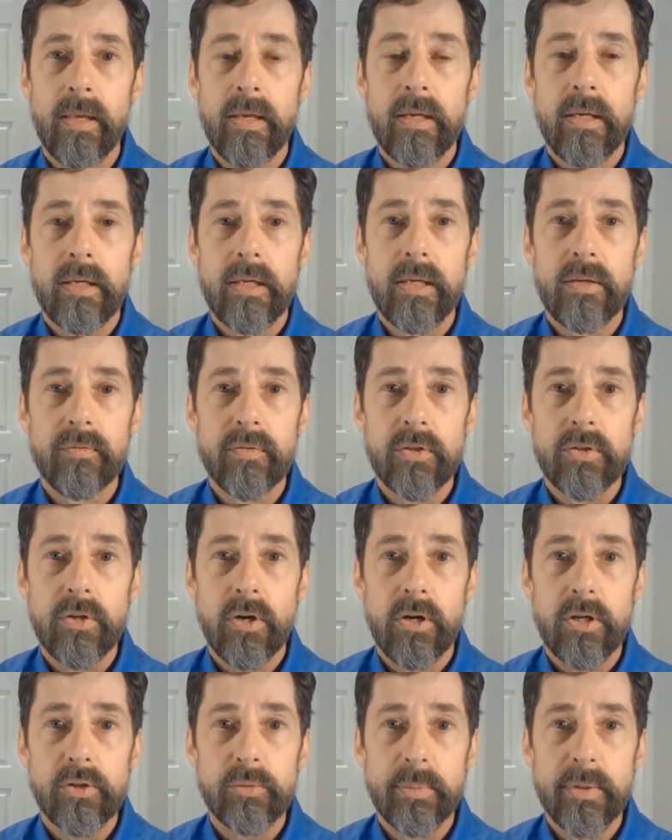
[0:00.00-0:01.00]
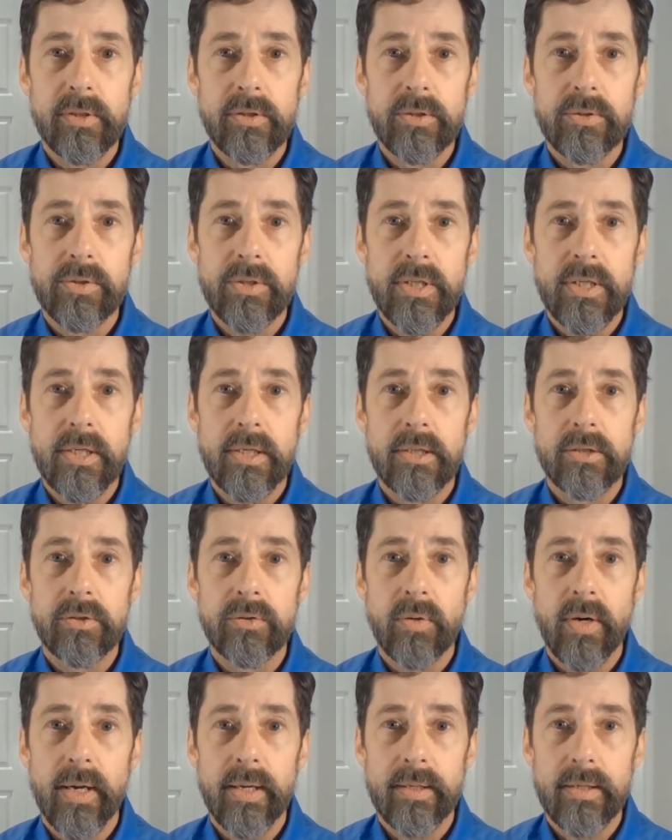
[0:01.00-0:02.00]
If your dog's been used to eating
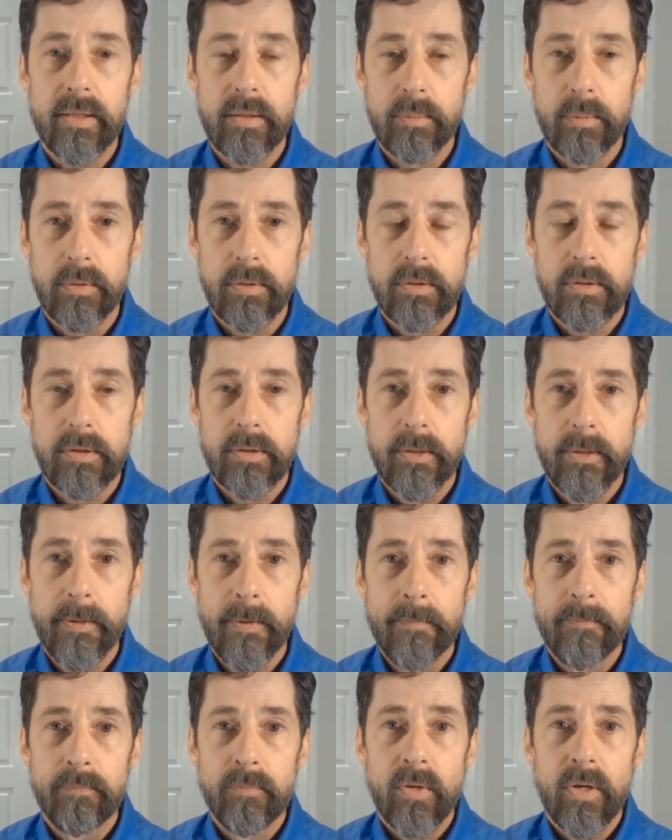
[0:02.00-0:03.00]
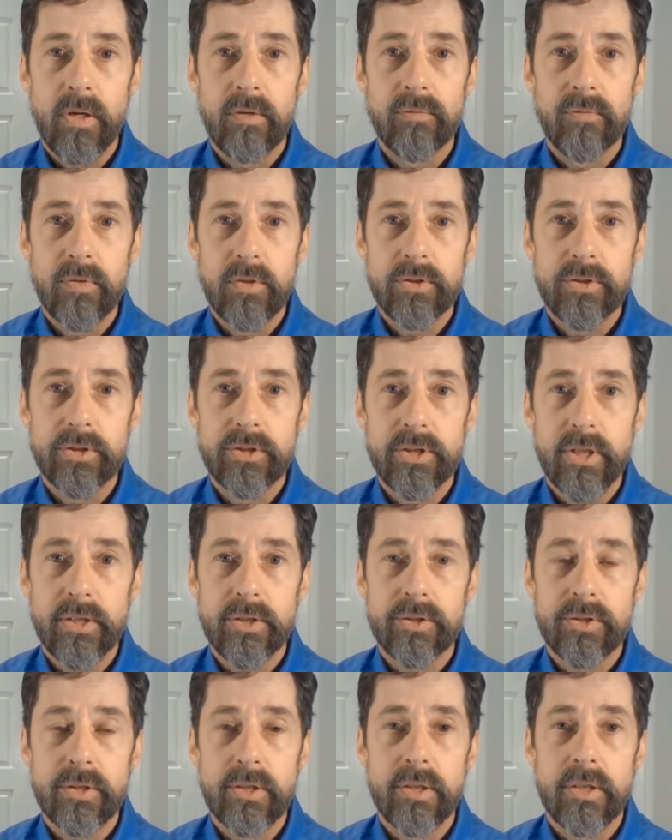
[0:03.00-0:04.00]
dry kibble, our first
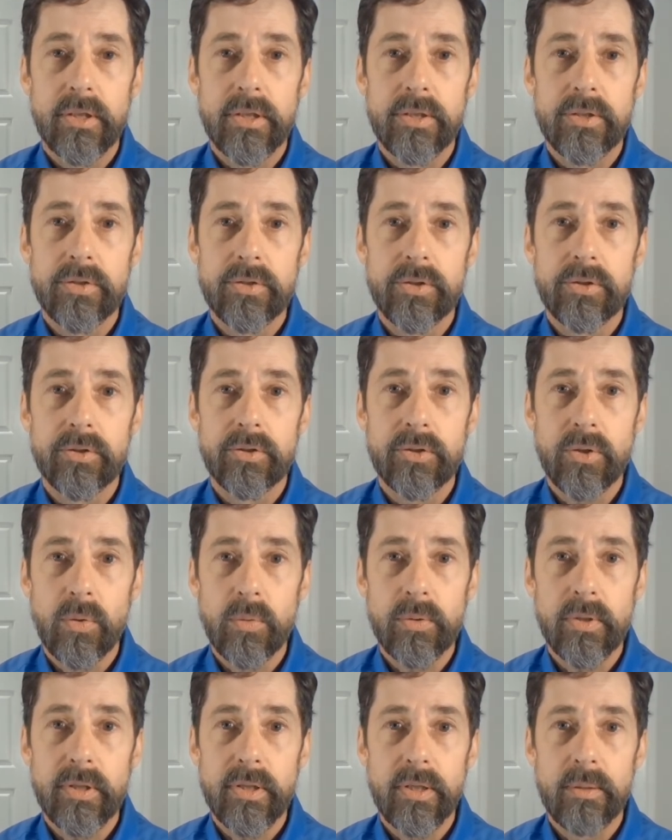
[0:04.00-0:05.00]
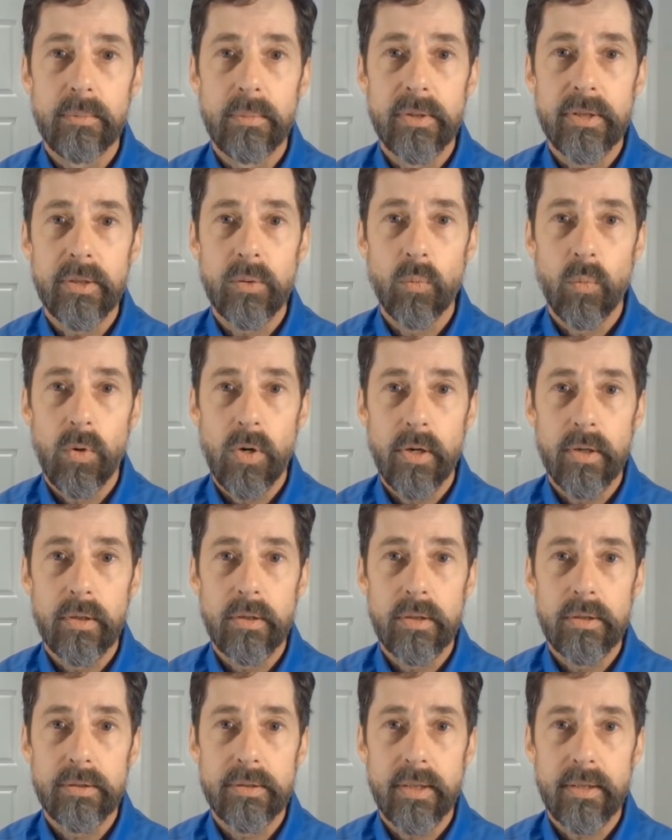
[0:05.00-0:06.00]
suggestion is to soak the kibble in water
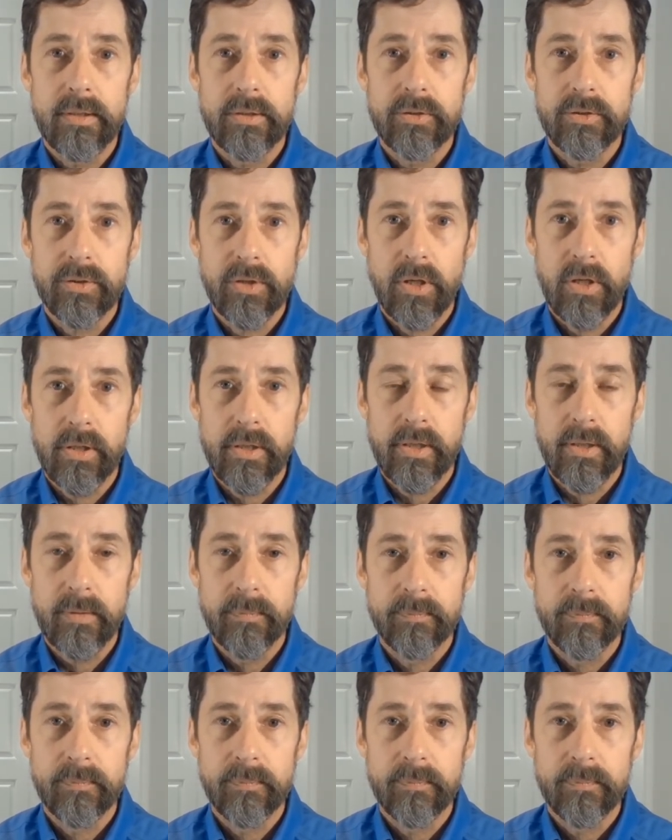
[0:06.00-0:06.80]
until it's soggy.